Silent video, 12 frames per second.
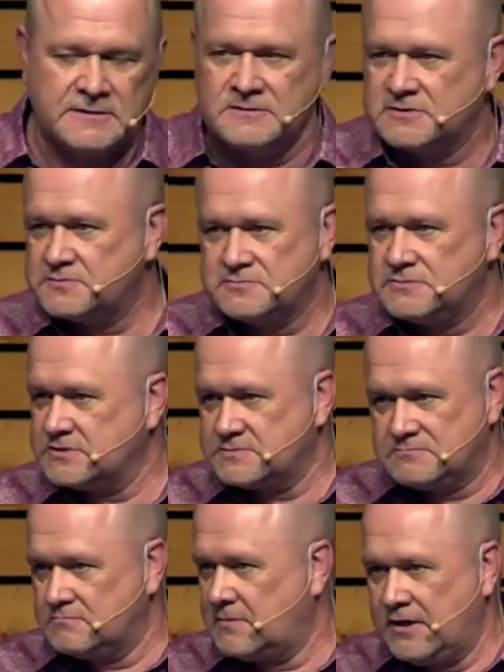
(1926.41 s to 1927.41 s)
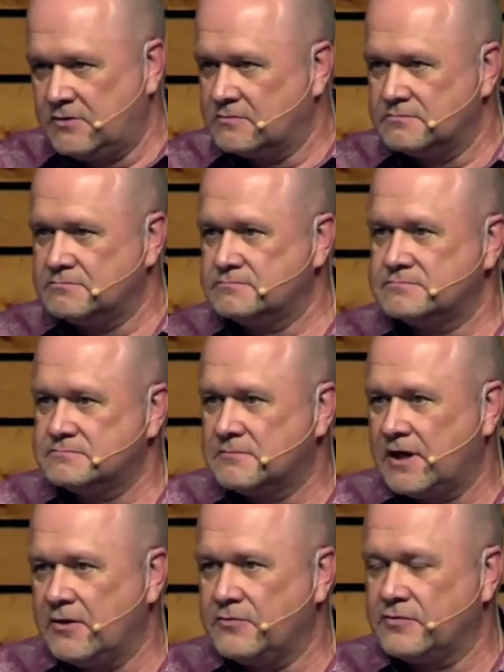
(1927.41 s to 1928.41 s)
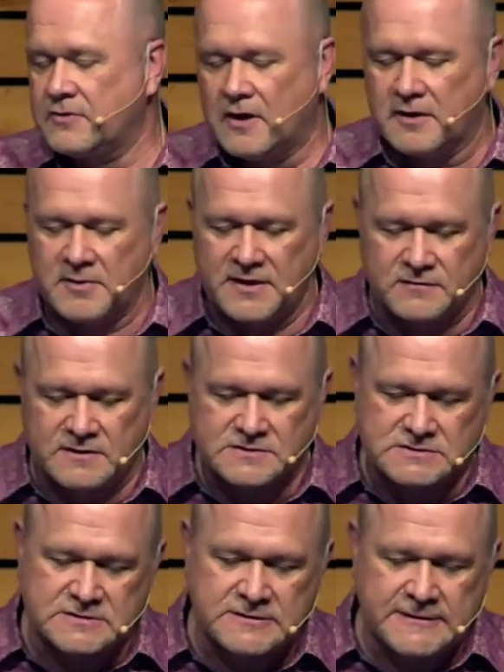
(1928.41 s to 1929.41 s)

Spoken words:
Just my own thought about this.